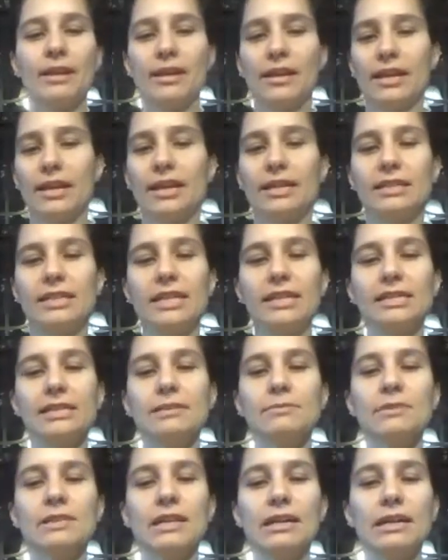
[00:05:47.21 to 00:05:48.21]
It takes
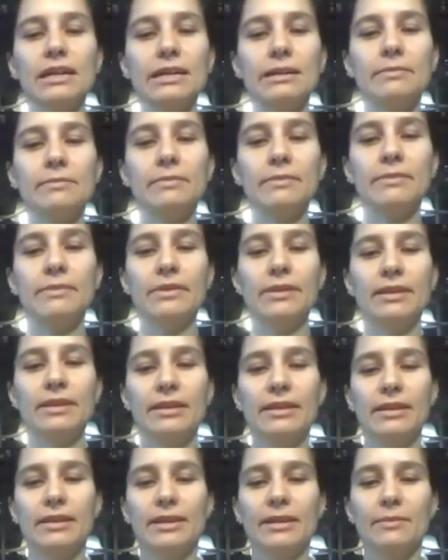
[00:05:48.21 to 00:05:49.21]
some time,
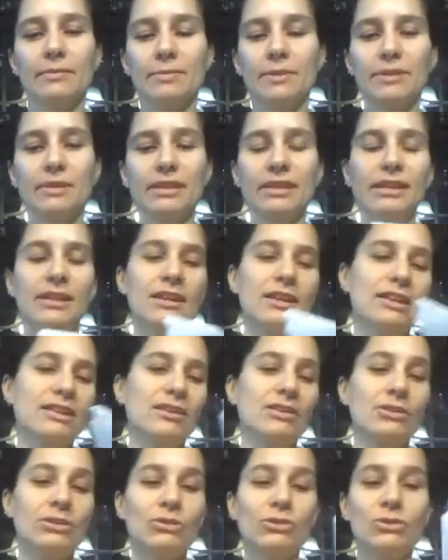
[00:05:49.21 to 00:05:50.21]
but you
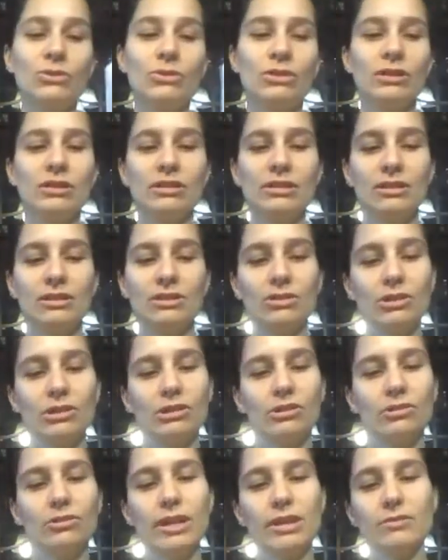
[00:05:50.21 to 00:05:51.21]
know, you can
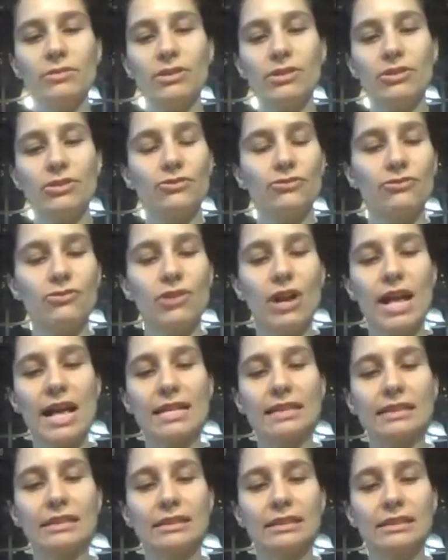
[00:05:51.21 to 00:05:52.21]
create with your
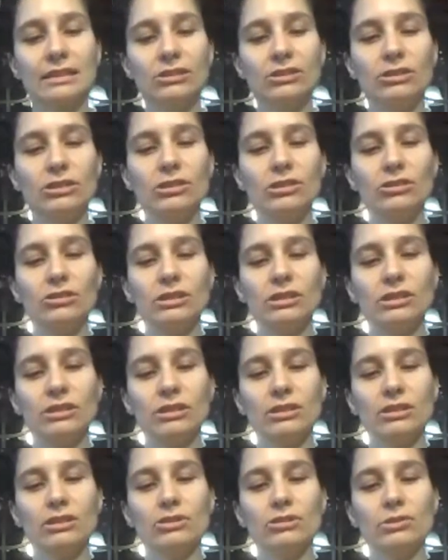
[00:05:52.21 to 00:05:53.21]
friends. You can do this
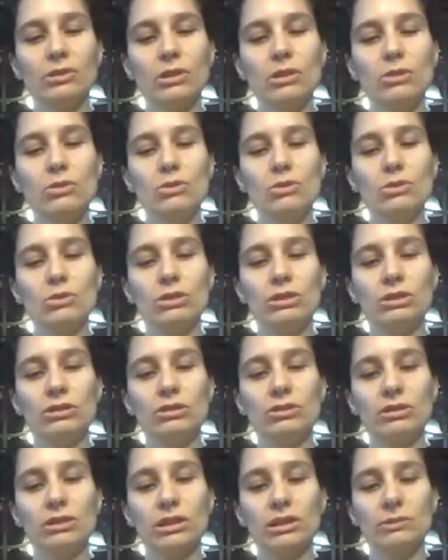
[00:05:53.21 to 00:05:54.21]
on your own. You can do
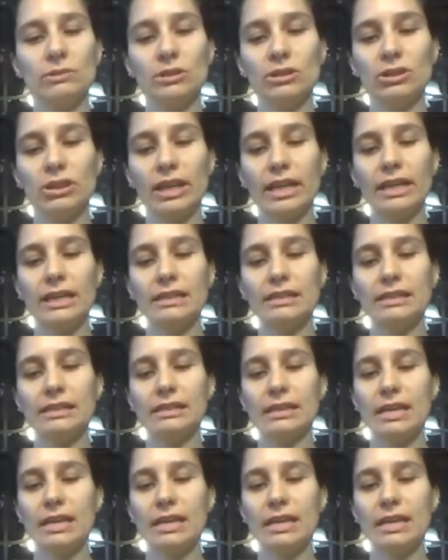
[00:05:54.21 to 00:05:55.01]
this with your kids.